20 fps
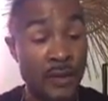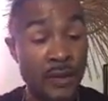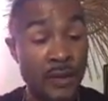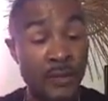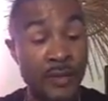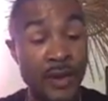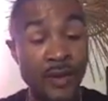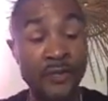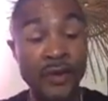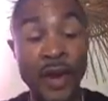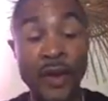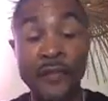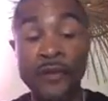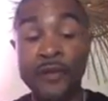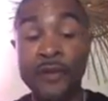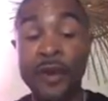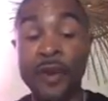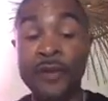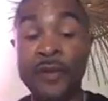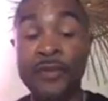That's
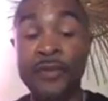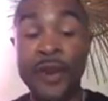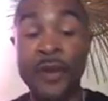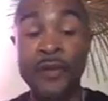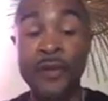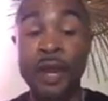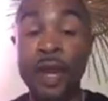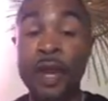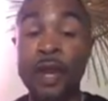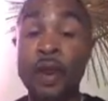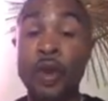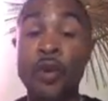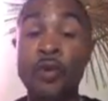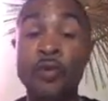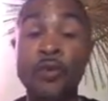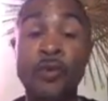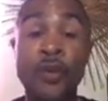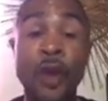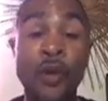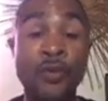under South Carolina Code
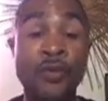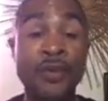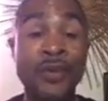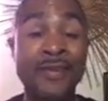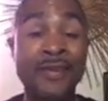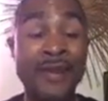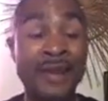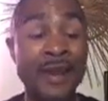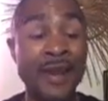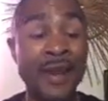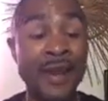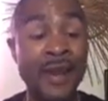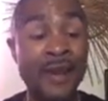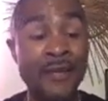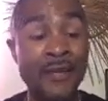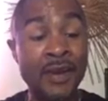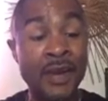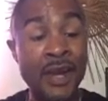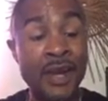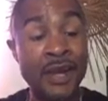of Law
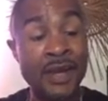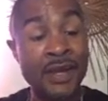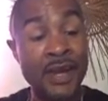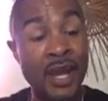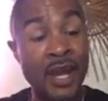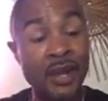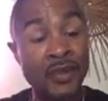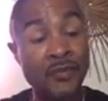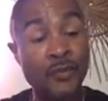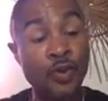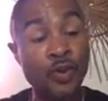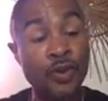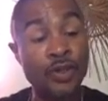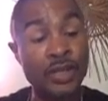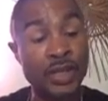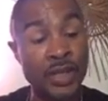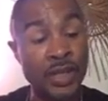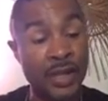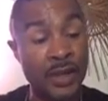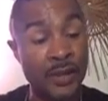1611-14.